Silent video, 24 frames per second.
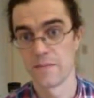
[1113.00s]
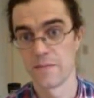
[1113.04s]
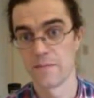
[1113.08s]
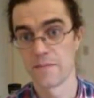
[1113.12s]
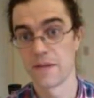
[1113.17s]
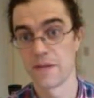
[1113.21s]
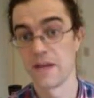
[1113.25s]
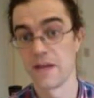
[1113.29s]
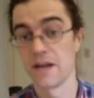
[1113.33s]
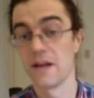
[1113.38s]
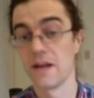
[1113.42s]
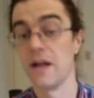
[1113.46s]

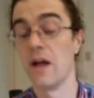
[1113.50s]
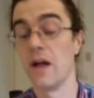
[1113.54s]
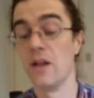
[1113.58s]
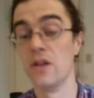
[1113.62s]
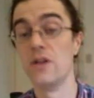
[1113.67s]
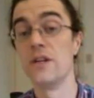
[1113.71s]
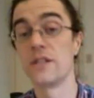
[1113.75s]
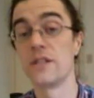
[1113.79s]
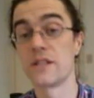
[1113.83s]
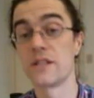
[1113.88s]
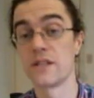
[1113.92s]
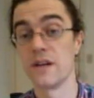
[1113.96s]

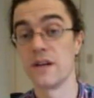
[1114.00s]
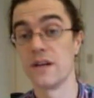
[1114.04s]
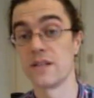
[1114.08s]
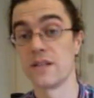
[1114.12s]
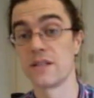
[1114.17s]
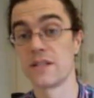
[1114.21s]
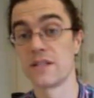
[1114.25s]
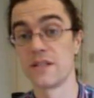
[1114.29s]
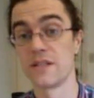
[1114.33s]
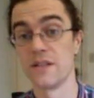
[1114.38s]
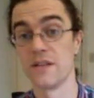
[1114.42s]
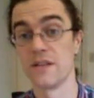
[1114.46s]
alerts
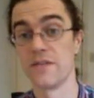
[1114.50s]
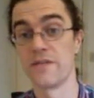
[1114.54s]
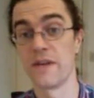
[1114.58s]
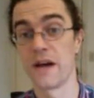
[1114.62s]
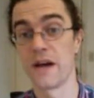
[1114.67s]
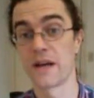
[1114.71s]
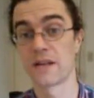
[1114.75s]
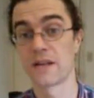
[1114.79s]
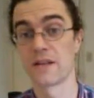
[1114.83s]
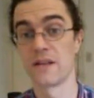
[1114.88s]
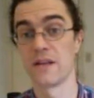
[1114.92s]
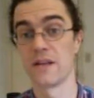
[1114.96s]
us to the
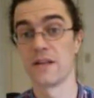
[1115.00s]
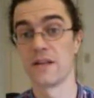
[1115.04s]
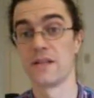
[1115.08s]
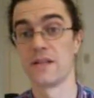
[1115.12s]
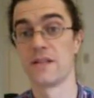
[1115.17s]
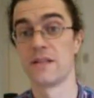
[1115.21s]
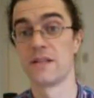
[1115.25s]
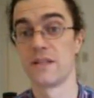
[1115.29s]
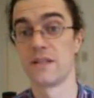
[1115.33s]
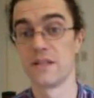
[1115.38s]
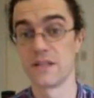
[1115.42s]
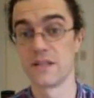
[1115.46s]
fact
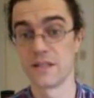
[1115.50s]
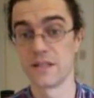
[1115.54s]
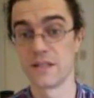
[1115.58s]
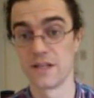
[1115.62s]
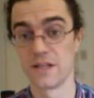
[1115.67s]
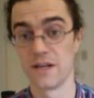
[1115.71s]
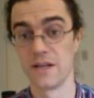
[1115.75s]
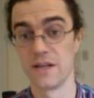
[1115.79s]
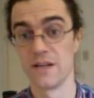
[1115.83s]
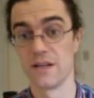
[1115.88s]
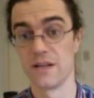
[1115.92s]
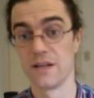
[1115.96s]
that this is
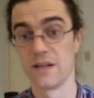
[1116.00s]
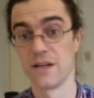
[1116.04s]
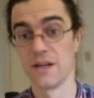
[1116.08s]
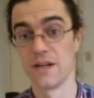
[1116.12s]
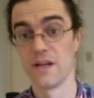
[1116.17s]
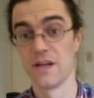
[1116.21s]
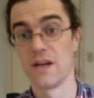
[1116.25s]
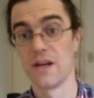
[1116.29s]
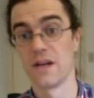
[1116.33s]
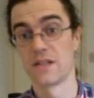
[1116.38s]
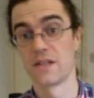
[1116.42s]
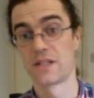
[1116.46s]
a
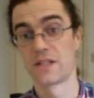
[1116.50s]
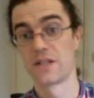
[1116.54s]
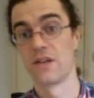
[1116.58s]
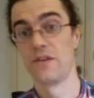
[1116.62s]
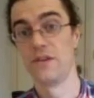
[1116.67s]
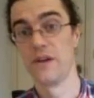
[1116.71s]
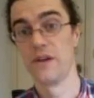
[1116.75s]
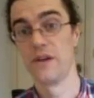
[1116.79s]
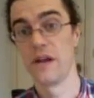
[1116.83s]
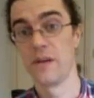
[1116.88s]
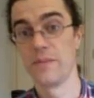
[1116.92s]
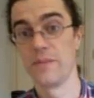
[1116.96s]

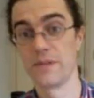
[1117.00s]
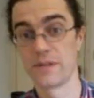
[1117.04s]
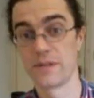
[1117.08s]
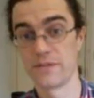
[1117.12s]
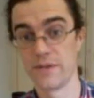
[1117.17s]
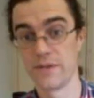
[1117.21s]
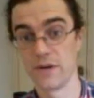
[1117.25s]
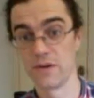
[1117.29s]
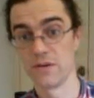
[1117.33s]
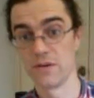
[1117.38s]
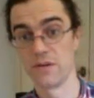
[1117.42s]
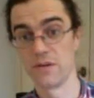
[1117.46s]
southern
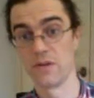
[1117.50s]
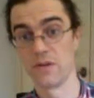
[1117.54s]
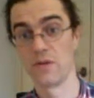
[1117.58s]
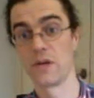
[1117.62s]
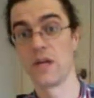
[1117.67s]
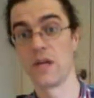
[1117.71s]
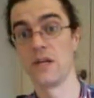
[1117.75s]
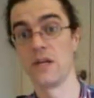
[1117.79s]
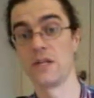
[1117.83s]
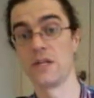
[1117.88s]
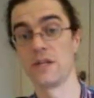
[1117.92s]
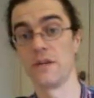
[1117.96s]
hemisphere
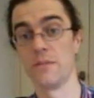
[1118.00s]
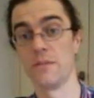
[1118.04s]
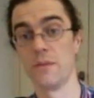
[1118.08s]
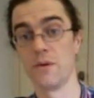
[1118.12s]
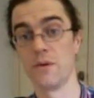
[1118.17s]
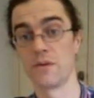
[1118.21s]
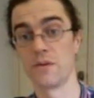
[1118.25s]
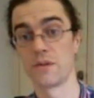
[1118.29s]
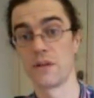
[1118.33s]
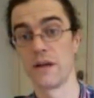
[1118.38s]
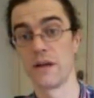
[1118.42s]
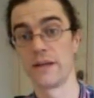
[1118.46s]
location,
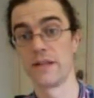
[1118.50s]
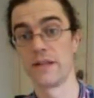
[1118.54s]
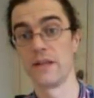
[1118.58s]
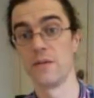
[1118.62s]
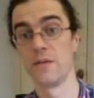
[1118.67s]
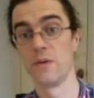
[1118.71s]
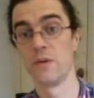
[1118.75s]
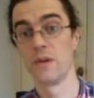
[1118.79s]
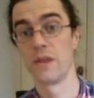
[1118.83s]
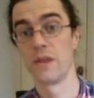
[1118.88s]
most likely,